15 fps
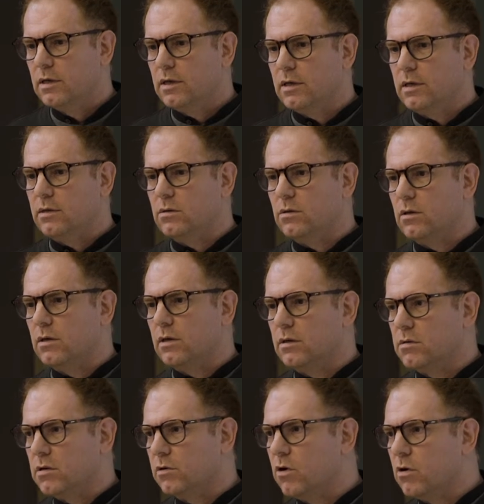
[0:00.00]
in
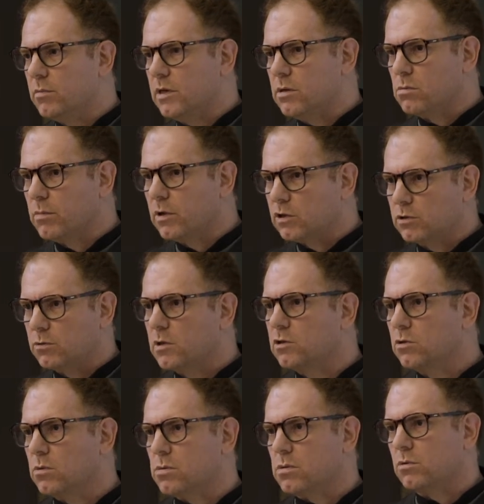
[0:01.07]
Ethereum is much
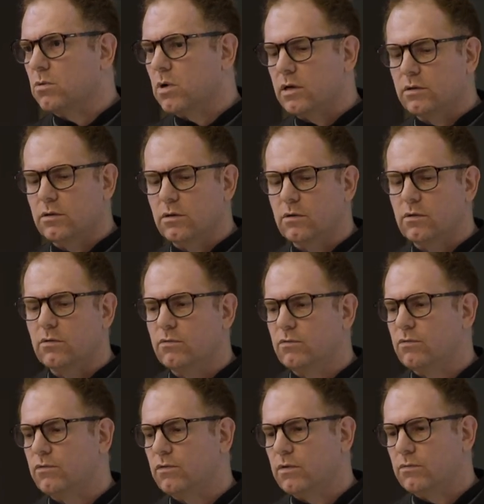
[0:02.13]
reduced, around
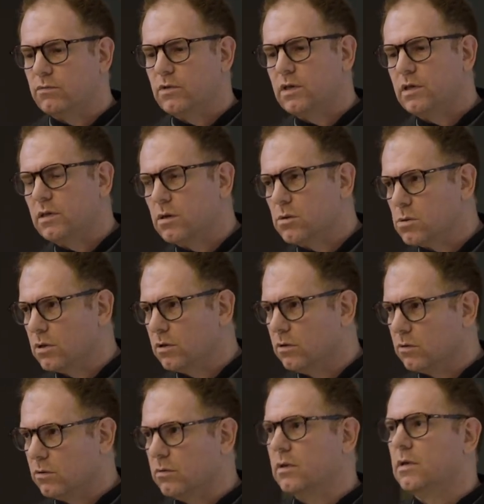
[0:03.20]
15
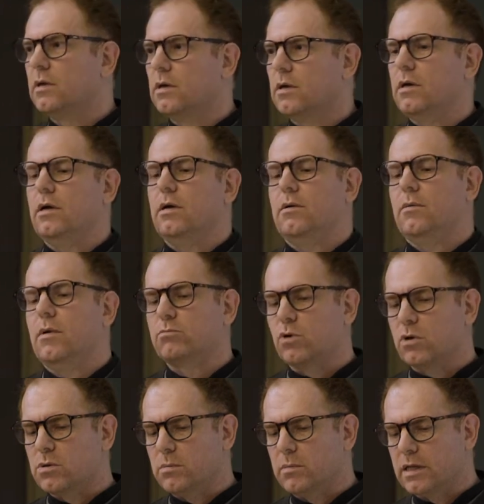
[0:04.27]
seconds
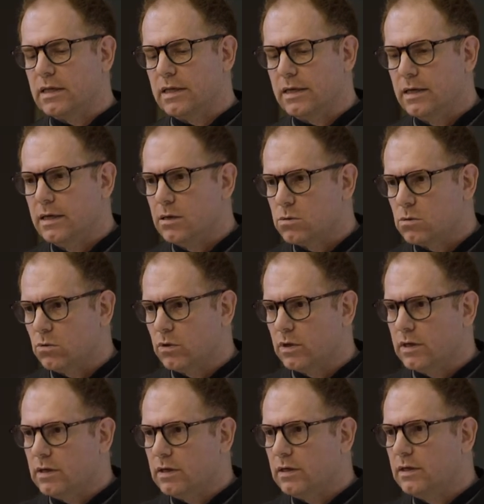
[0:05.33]
approximately. So
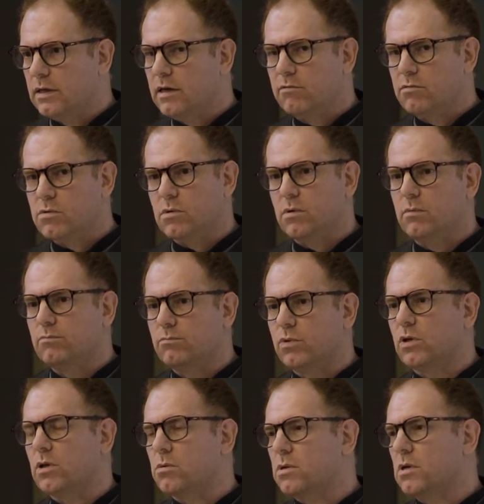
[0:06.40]
it gives
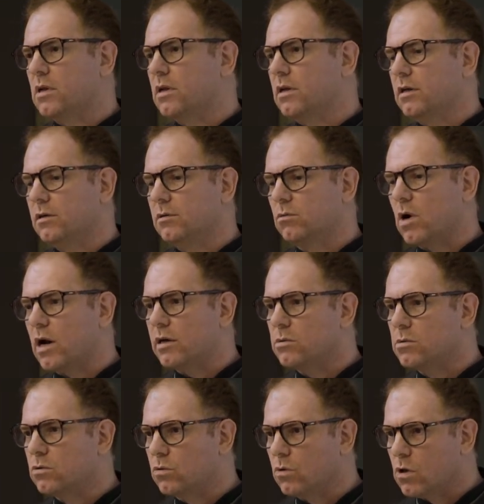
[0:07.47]
potentially rise
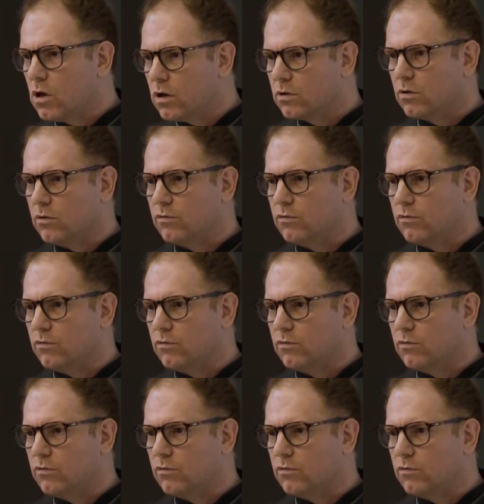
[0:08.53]
to a